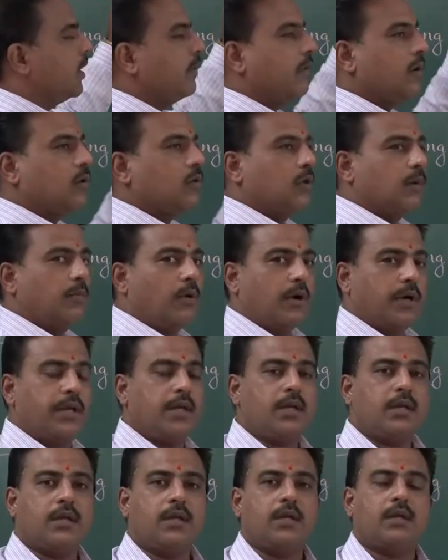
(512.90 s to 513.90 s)
given to the
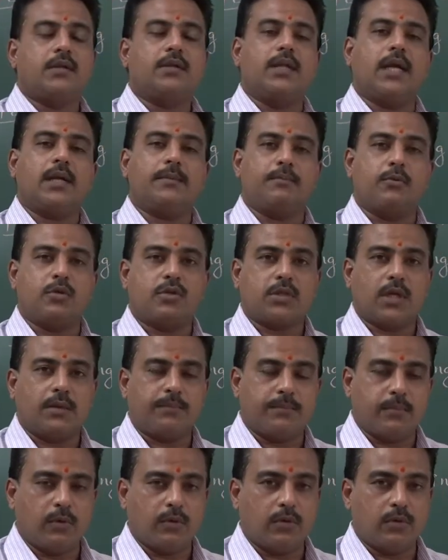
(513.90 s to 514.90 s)
body, that push
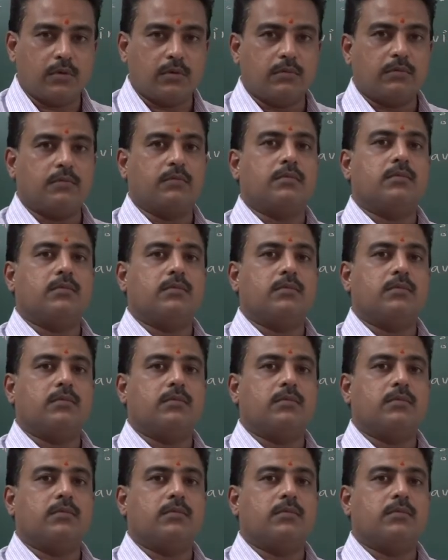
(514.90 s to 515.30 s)
and pull